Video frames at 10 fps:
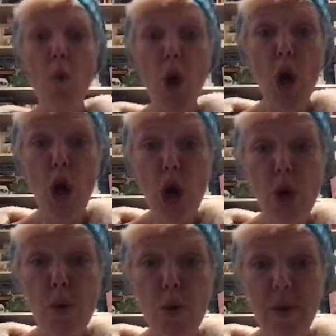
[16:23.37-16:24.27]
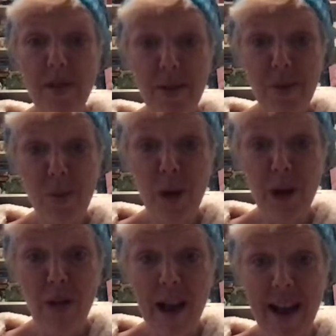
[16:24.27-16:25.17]
woohoo, what a
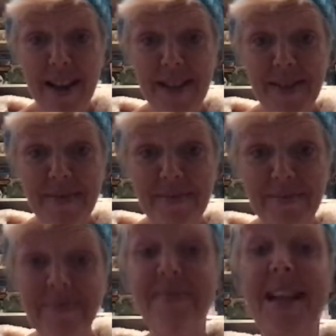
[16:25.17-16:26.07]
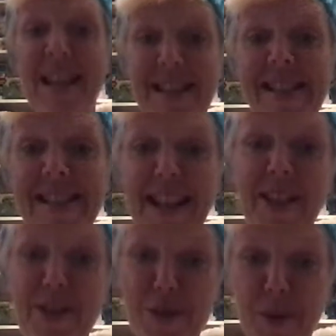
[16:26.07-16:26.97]
ride. And isn't that
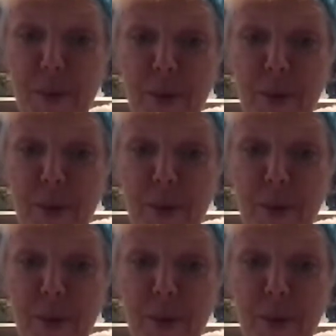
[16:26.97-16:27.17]
the truth?